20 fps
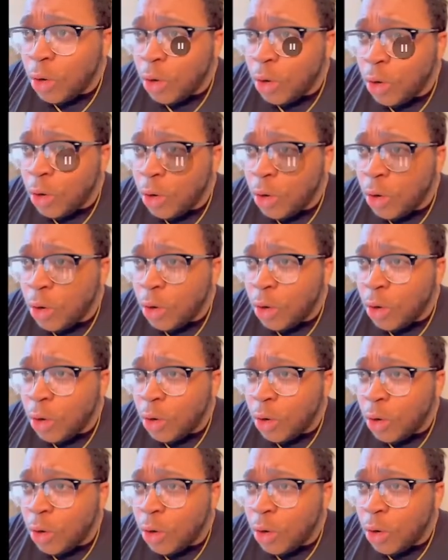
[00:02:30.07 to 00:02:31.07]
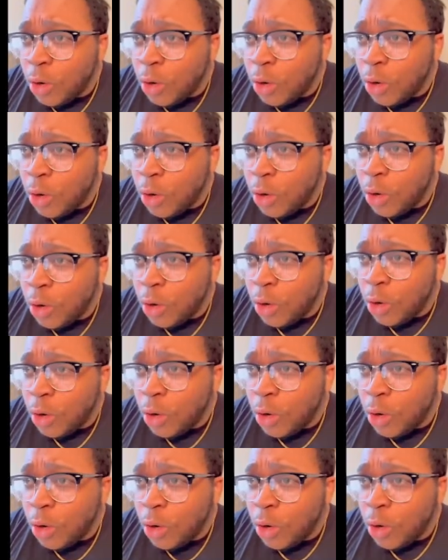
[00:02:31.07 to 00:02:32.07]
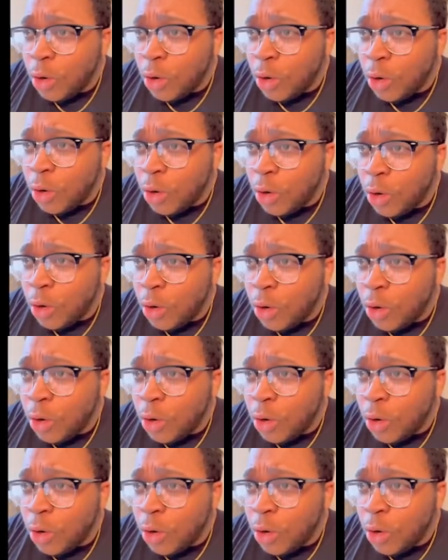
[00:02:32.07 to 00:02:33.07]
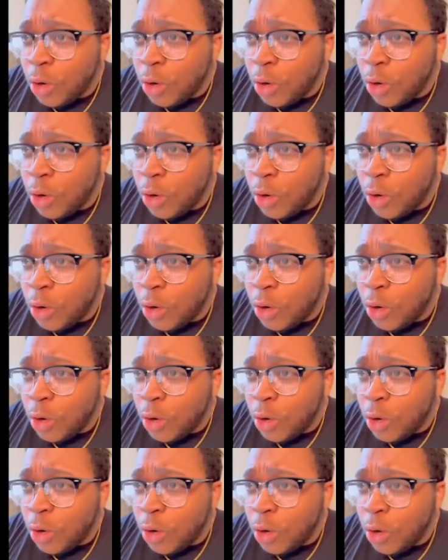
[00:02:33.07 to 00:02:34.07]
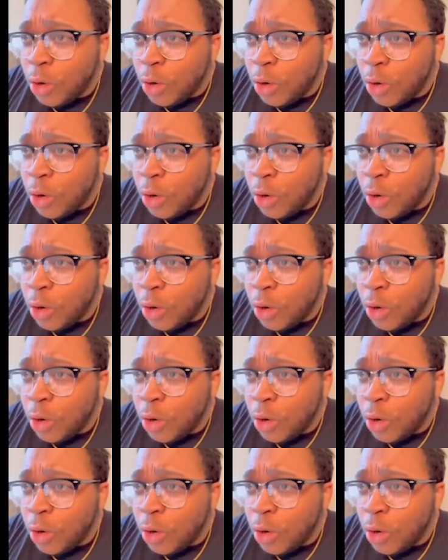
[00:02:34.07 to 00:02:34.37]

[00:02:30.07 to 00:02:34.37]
The person shown says nothing.